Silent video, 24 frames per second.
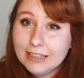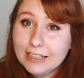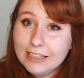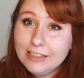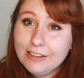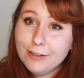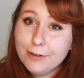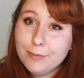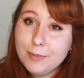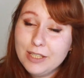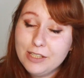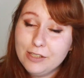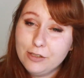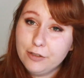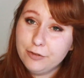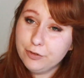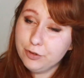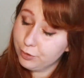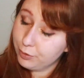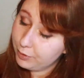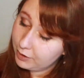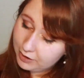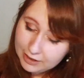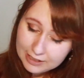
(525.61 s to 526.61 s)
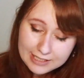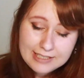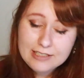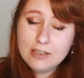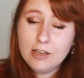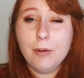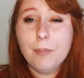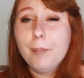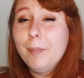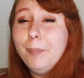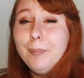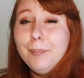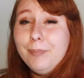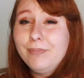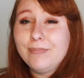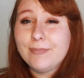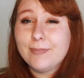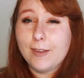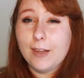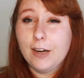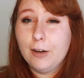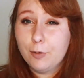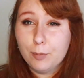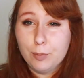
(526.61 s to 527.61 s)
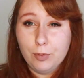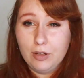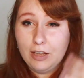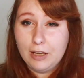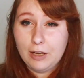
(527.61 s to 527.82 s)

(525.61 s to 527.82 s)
in the middle of nowhere is not terrible.